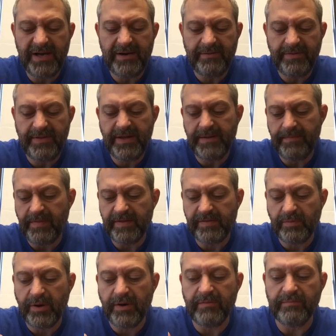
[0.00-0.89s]
kind of thing.
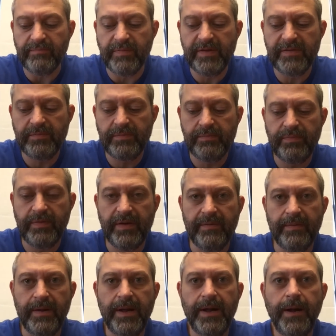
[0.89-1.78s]

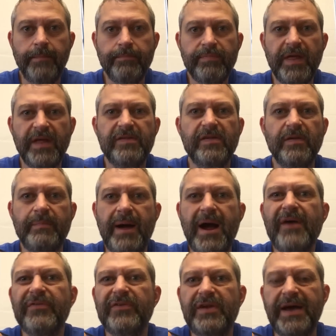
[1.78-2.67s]
That's the
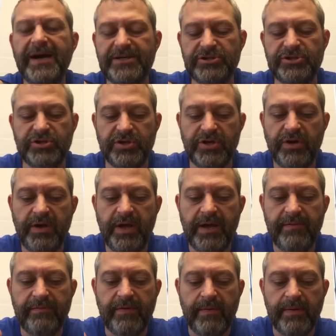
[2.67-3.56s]
mouth texture you
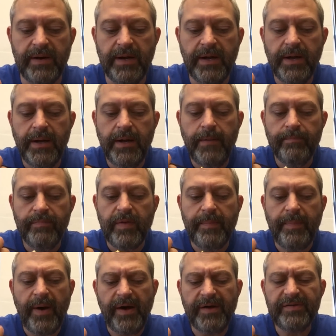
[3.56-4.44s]
get from it. The
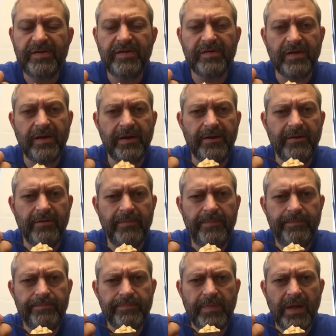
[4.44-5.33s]
pasta is a
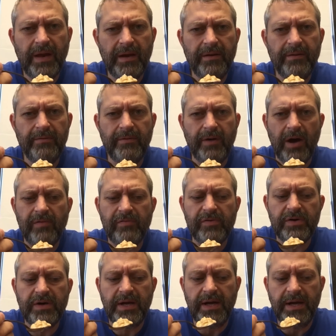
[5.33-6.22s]
little
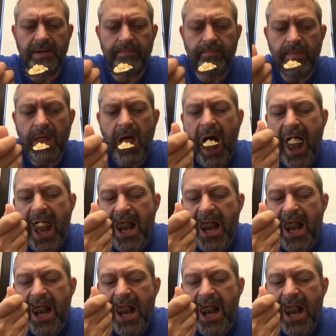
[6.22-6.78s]
overdone.